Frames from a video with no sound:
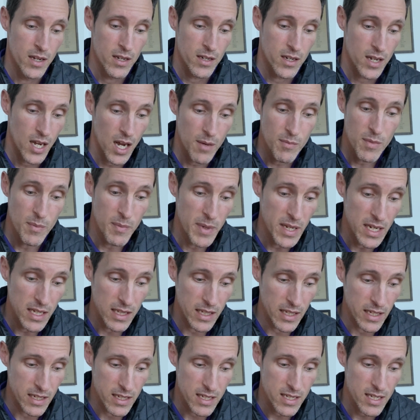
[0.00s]
come
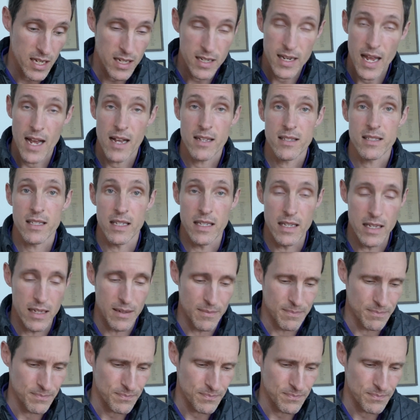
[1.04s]
immediately and sit down to eat?